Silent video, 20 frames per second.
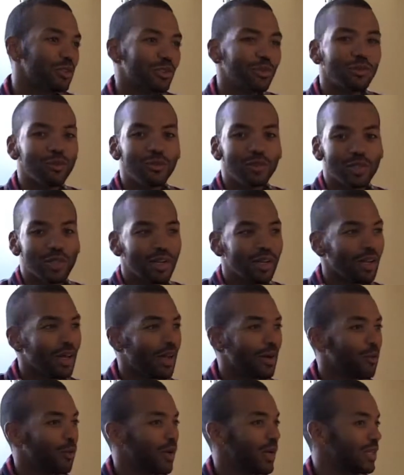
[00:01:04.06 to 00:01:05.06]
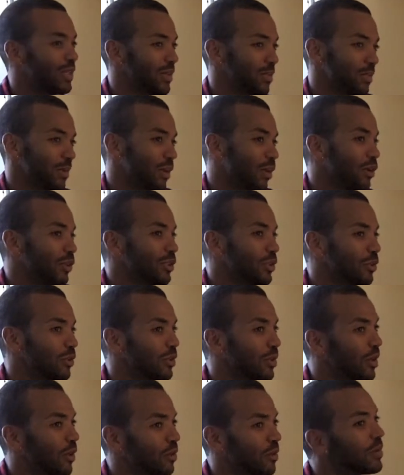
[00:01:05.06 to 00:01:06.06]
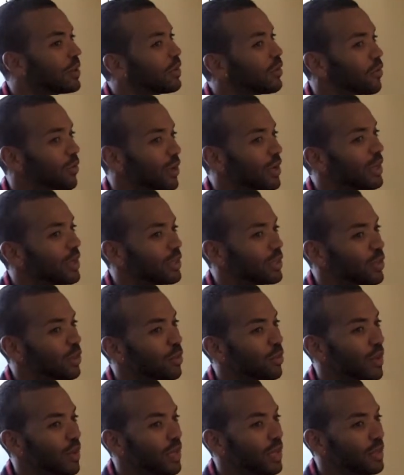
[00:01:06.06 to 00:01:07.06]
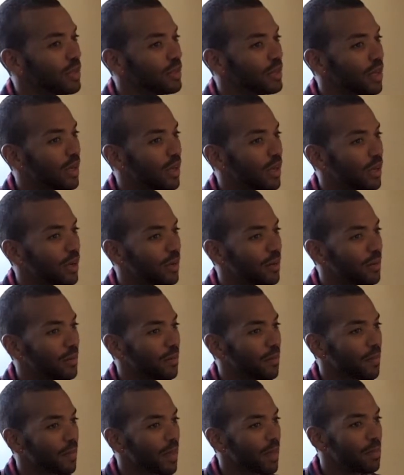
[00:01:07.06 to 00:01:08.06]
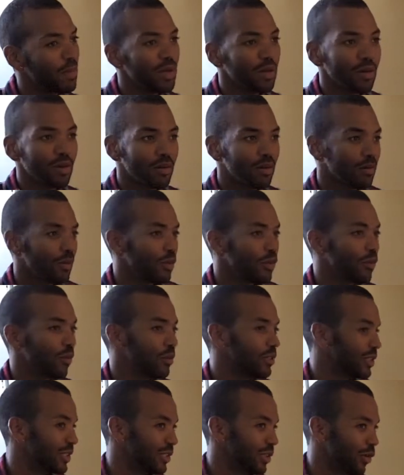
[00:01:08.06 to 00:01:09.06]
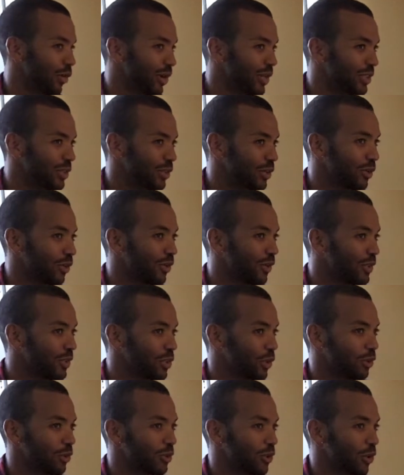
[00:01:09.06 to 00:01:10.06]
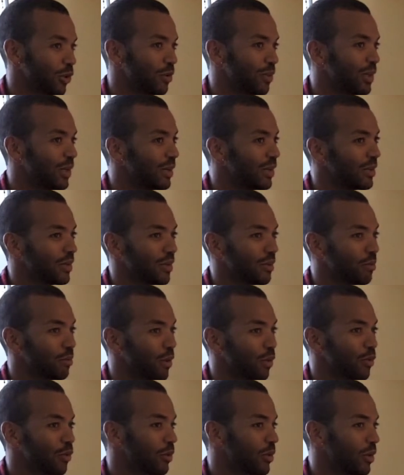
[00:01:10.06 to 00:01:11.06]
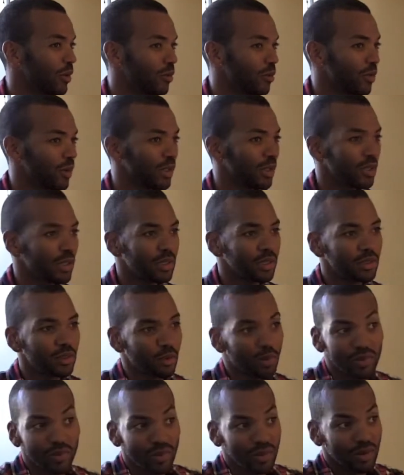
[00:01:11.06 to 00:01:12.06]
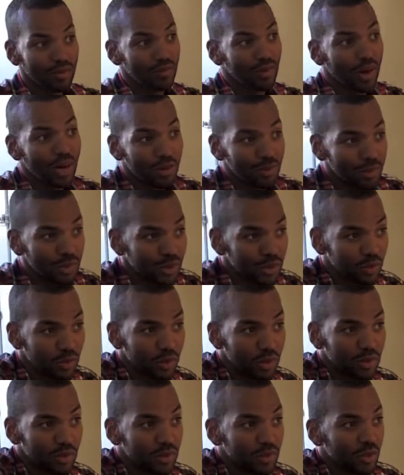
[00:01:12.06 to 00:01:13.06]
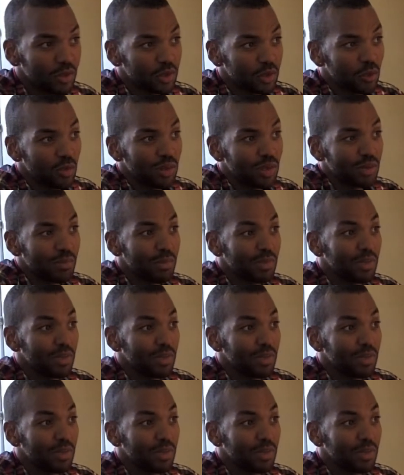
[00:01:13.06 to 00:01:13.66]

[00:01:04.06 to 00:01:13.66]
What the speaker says: schools in a lot of ways, but also, different in some ways. University is a great school, and so is Urban. They're both, really terrific environments where, someone